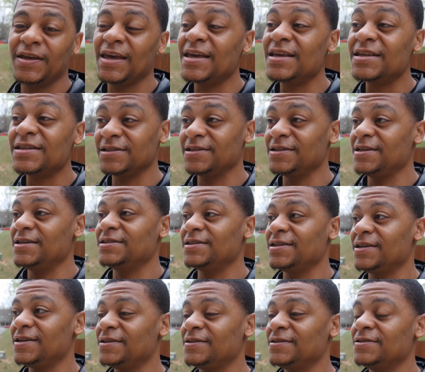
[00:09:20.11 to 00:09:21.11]
Easily, he
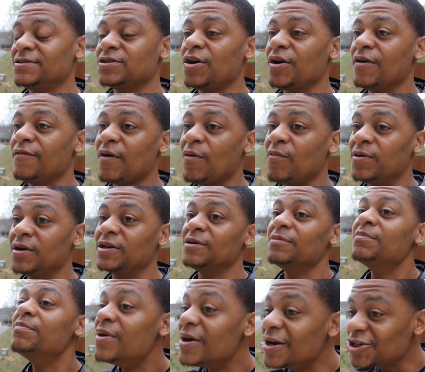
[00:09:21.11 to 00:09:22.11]
said. So if I wanted
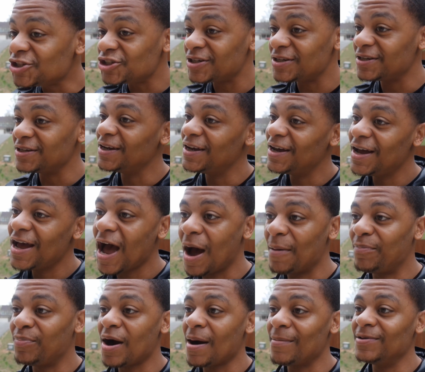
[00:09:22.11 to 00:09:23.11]
to push it,
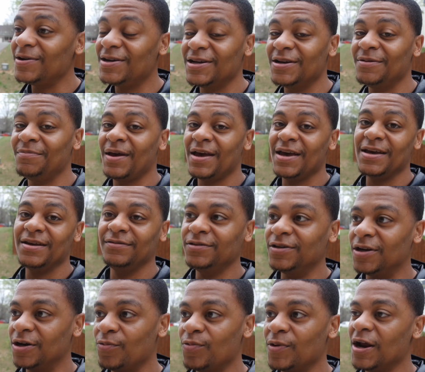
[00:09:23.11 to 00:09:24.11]
I probably could have made,
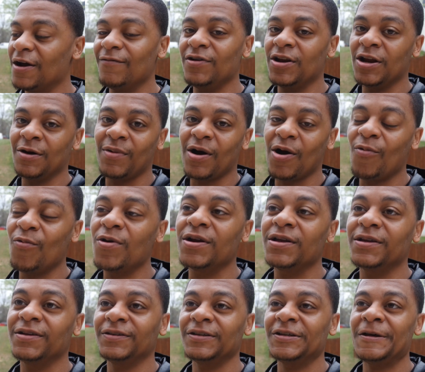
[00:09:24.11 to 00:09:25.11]
you know, whatever number I
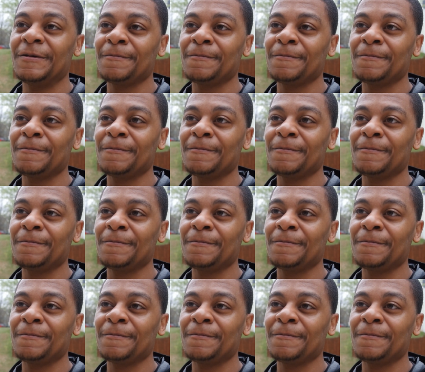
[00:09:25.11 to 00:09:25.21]
wanted.